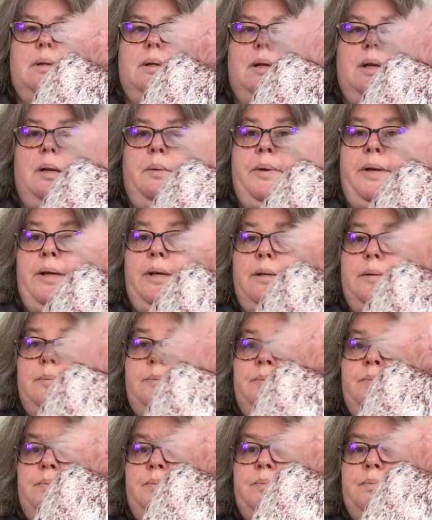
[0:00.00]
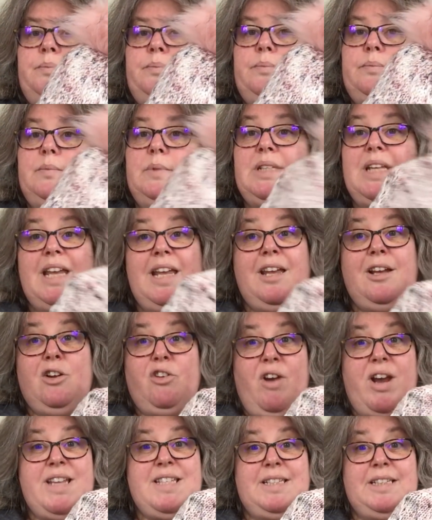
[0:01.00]
anyway, see,
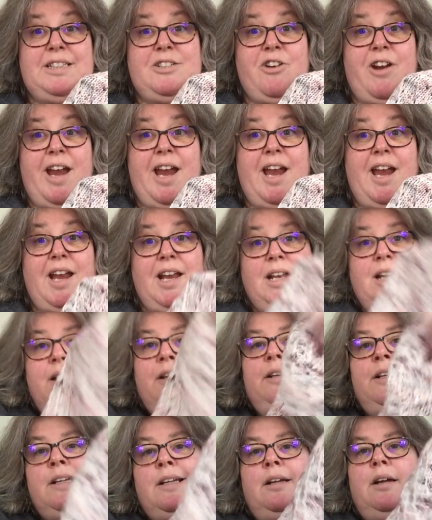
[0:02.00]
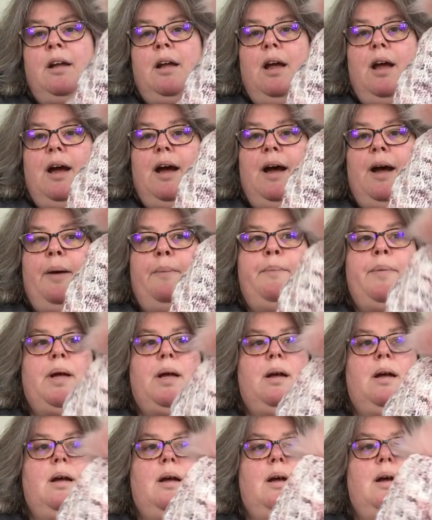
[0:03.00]
crazy train. And
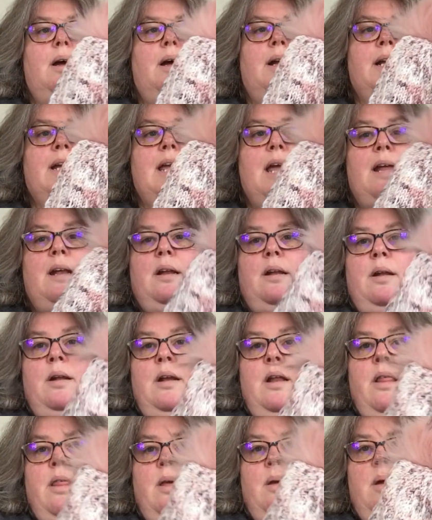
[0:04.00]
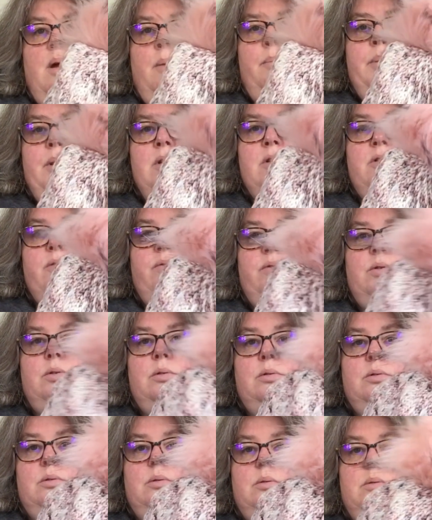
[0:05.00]
again, a
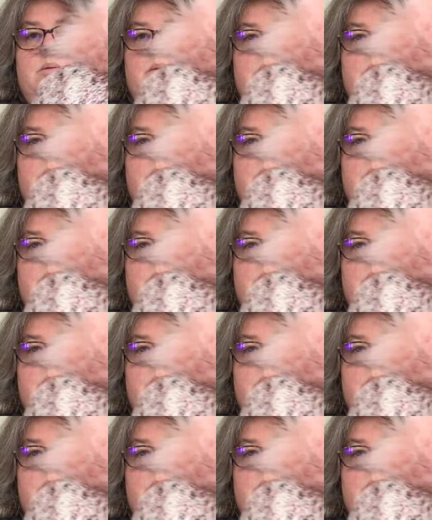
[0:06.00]
beautiful